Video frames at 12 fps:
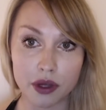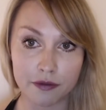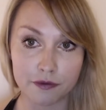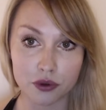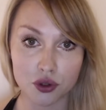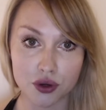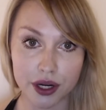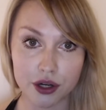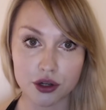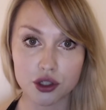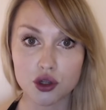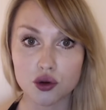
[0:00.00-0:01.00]

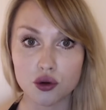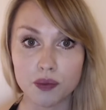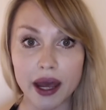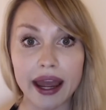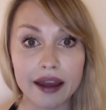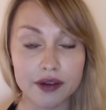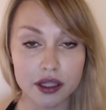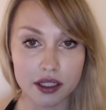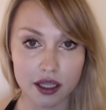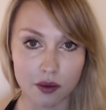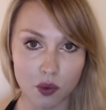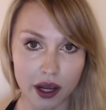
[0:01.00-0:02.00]
infiltrators who behave in the
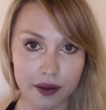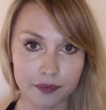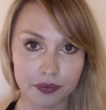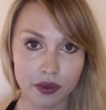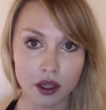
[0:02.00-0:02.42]
same way.